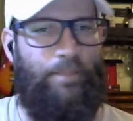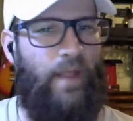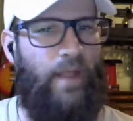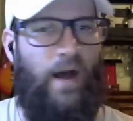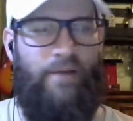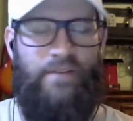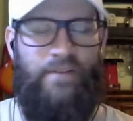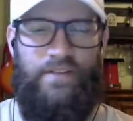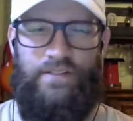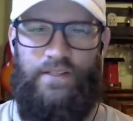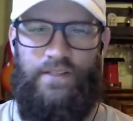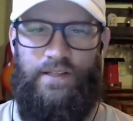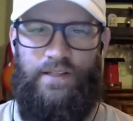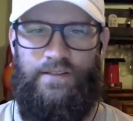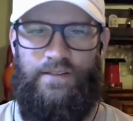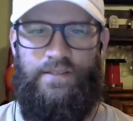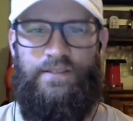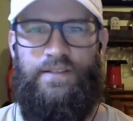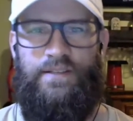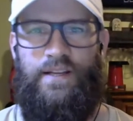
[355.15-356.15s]
obviously
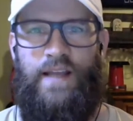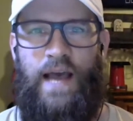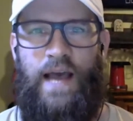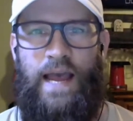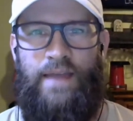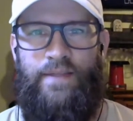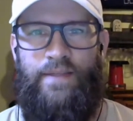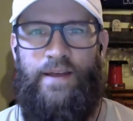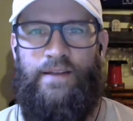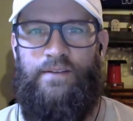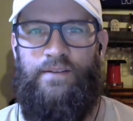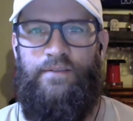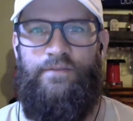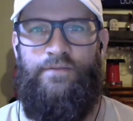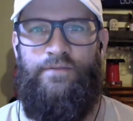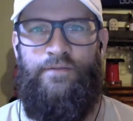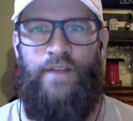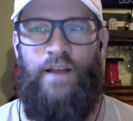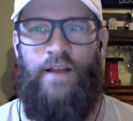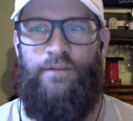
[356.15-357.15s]
this is a guy that
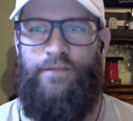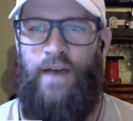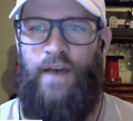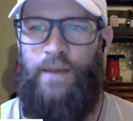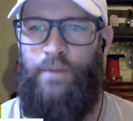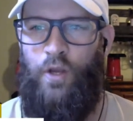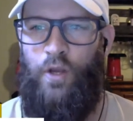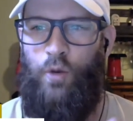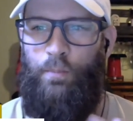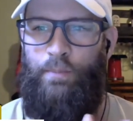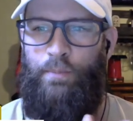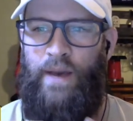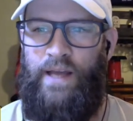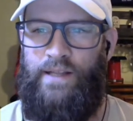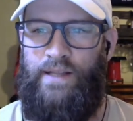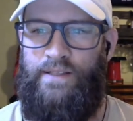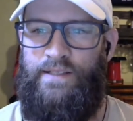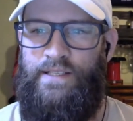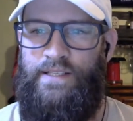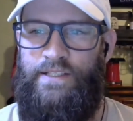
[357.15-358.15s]
Fabio
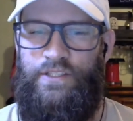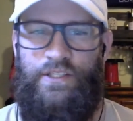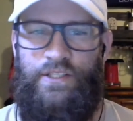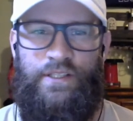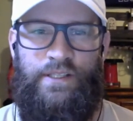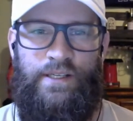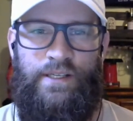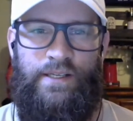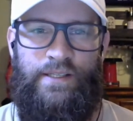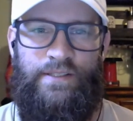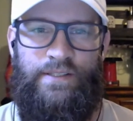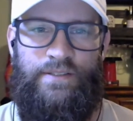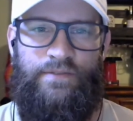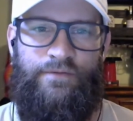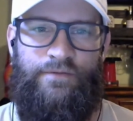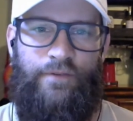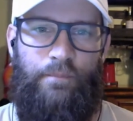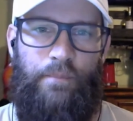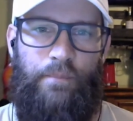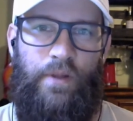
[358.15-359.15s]
Paratici is
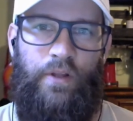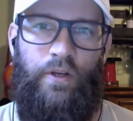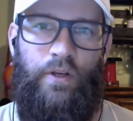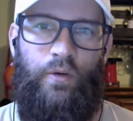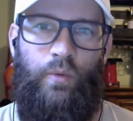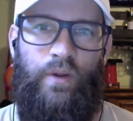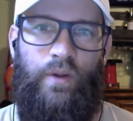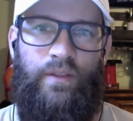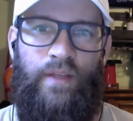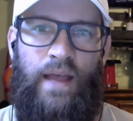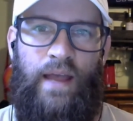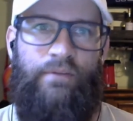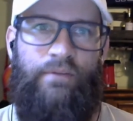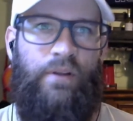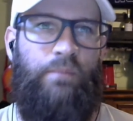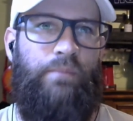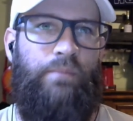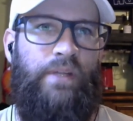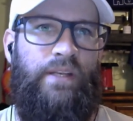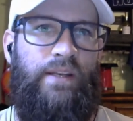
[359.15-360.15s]
familiar with,
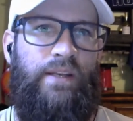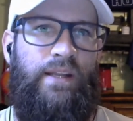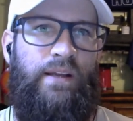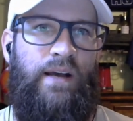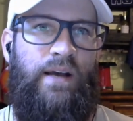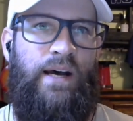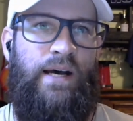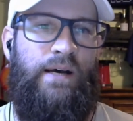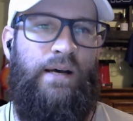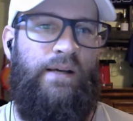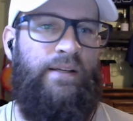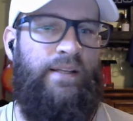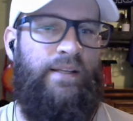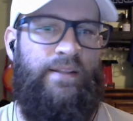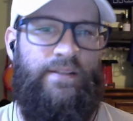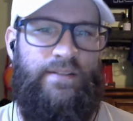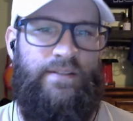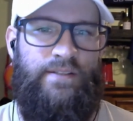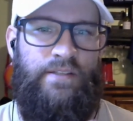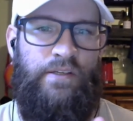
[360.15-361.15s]
having been
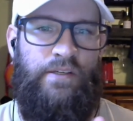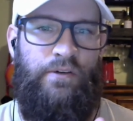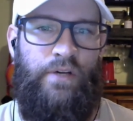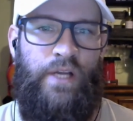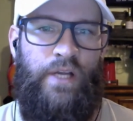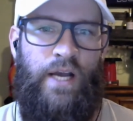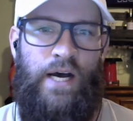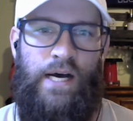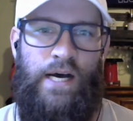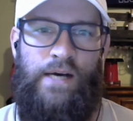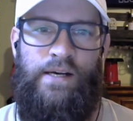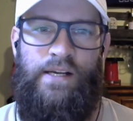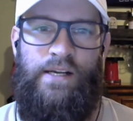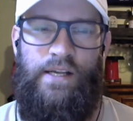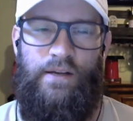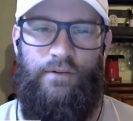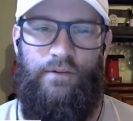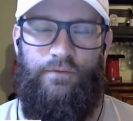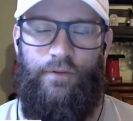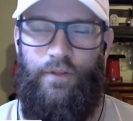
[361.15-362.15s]
in the Serie A
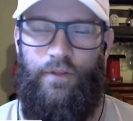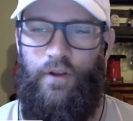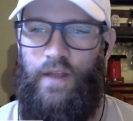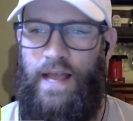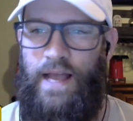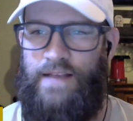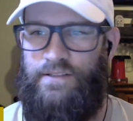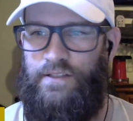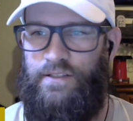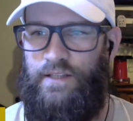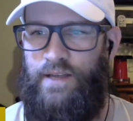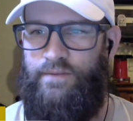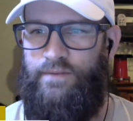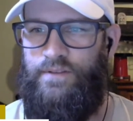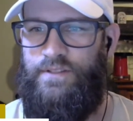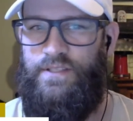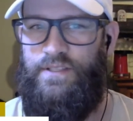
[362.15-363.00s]
for the last 11